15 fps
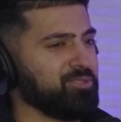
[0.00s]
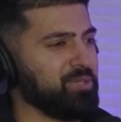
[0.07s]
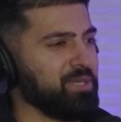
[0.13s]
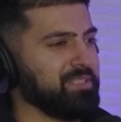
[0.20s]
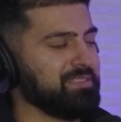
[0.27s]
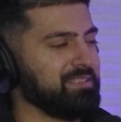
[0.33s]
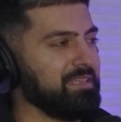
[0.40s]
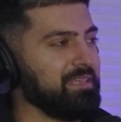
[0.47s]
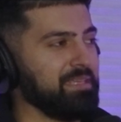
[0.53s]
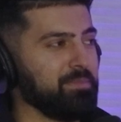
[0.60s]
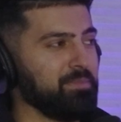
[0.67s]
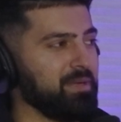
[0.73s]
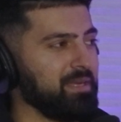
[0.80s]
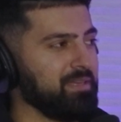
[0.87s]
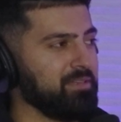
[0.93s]
trace the
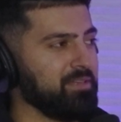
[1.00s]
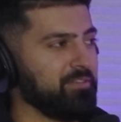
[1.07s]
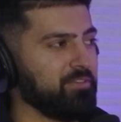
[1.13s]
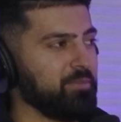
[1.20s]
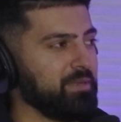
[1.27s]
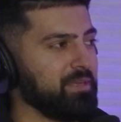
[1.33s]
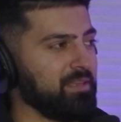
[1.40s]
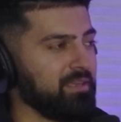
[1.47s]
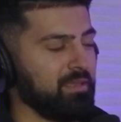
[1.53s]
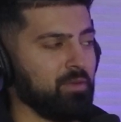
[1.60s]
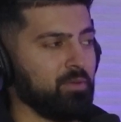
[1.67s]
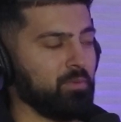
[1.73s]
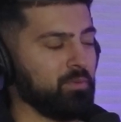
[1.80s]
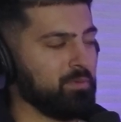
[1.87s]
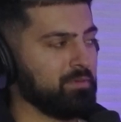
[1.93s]
e-bike. You have to make an
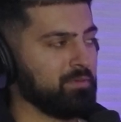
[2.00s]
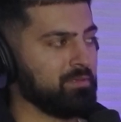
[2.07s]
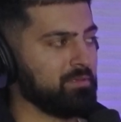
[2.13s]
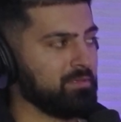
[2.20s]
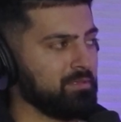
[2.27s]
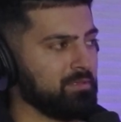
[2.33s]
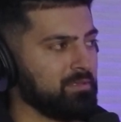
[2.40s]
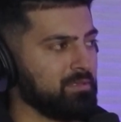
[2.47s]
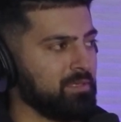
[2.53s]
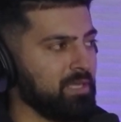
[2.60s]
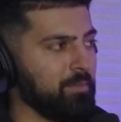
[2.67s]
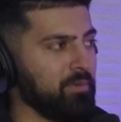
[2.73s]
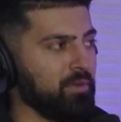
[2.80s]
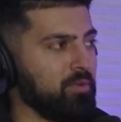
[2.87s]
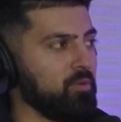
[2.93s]
account
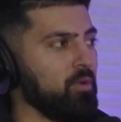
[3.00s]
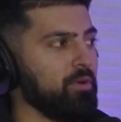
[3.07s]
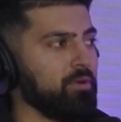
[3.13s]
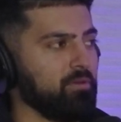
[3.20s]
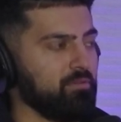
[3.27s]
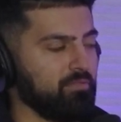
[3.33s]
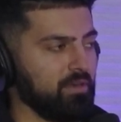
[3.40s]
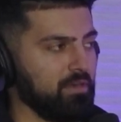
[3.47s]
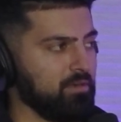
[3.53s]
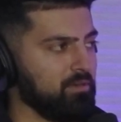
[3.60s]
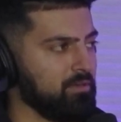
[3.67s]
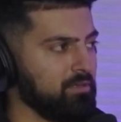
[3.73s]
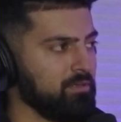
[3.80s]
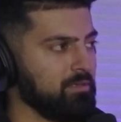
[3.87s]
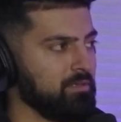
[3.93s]
and put a card on
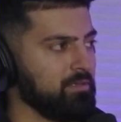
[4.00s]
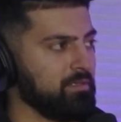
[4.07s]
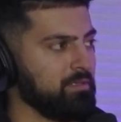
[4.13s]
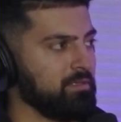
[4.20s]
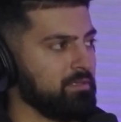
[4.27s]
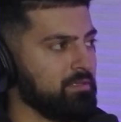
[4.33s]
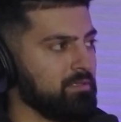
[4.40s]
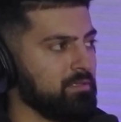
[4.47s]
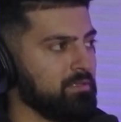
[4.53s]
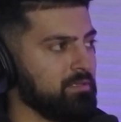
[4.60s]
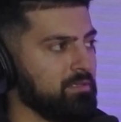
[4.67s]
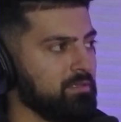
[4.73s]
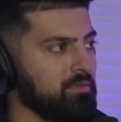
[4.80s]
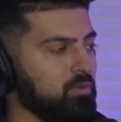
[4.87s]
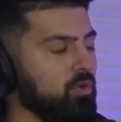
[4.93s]
file.
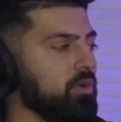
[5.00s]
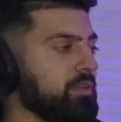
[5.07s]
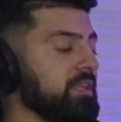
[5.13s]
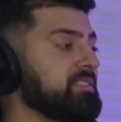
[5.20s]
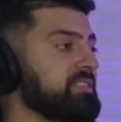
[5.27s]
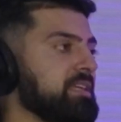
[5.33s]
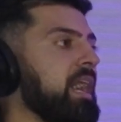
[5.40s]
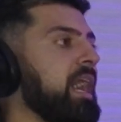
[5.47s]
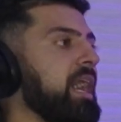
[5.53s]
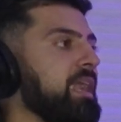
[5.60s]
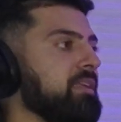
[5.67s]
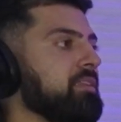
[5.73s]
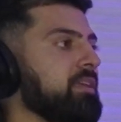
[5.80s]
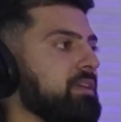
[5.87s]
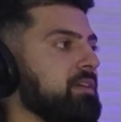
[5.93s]
Or unless he had
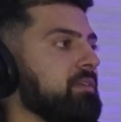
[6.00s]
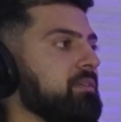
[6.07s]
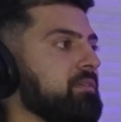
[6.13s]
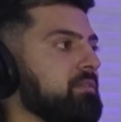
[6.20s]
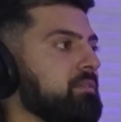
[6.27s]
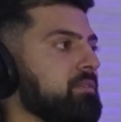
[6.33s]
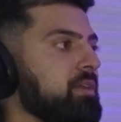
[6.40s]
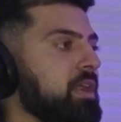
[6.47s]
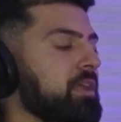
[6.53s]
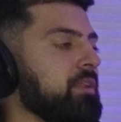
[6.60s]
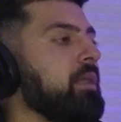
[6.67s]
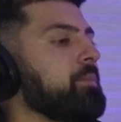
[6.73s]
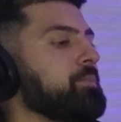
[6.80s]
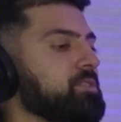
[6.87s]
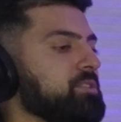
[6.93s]
it like
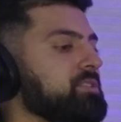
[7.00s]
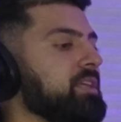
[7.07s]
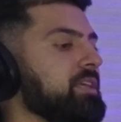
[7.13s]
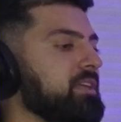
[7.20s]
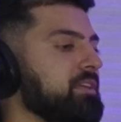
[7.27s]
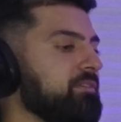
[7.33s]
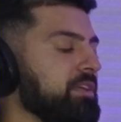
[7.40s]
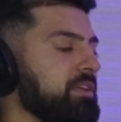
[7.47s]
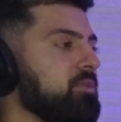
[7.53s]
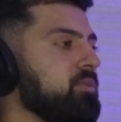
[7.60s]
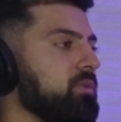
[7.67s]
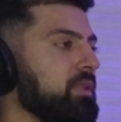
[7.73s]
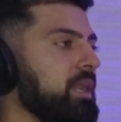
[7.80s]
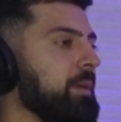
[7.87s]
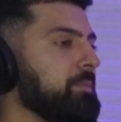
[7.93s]
I'm just thinking of like,
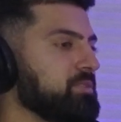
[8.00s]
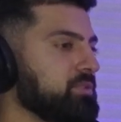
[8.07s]
Lime